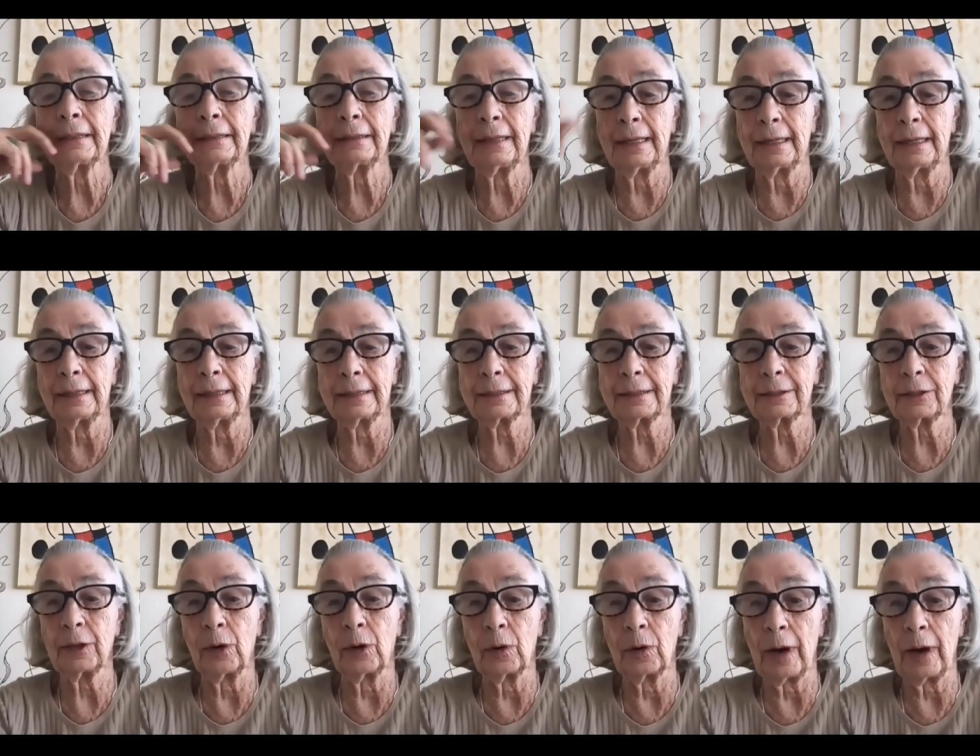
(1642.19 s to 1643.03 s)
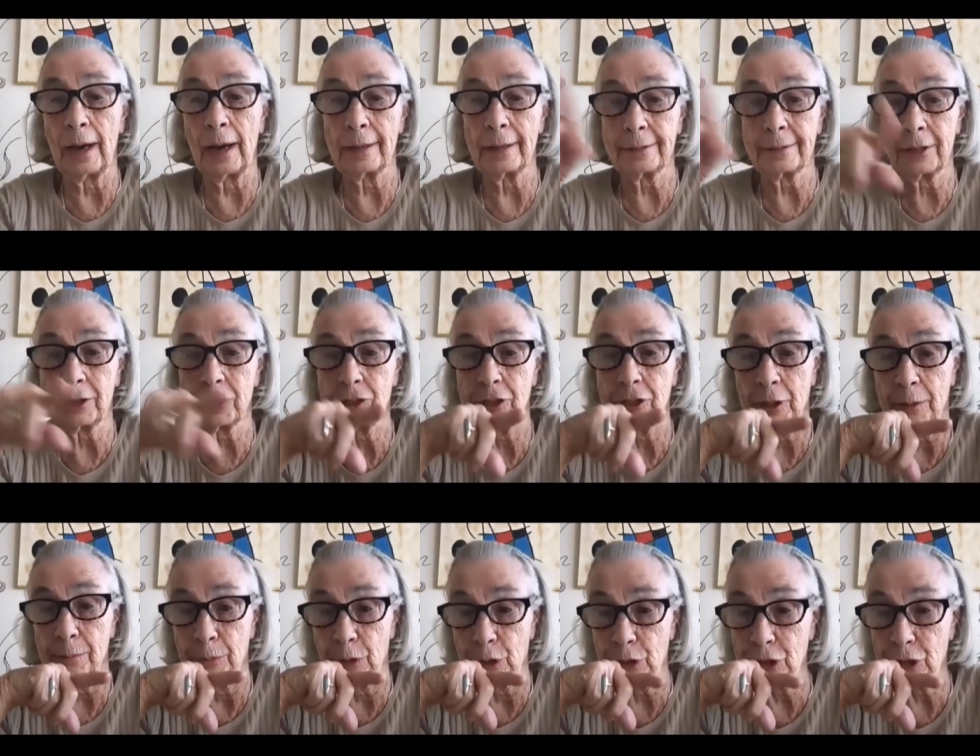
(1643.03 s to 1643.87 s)
the song Az
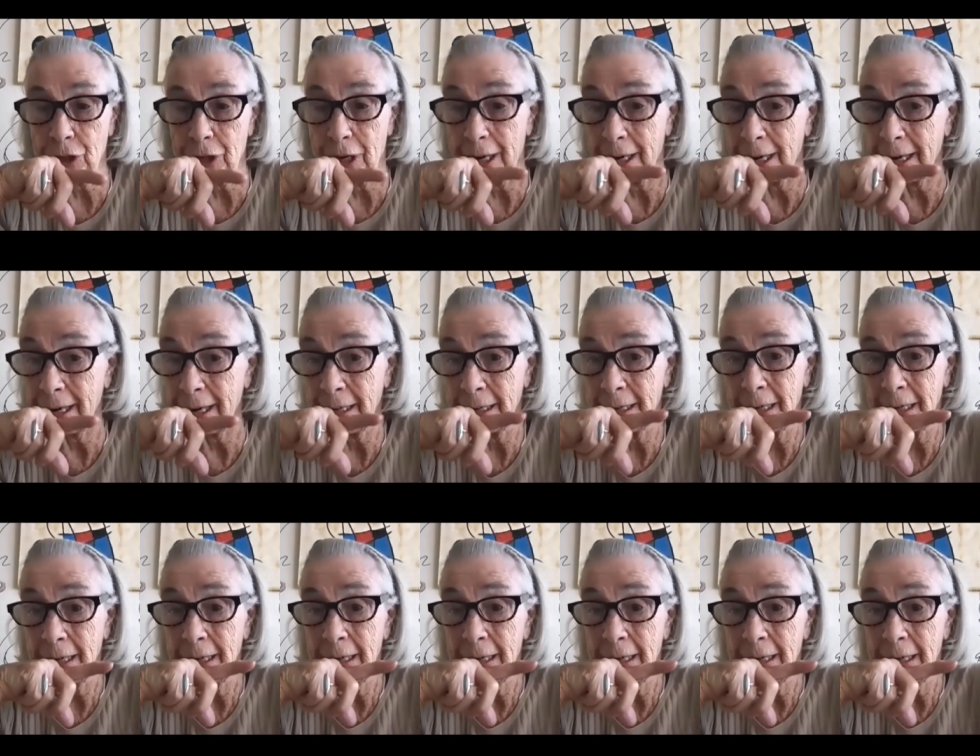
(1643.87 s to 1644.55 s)
Yashir Moshe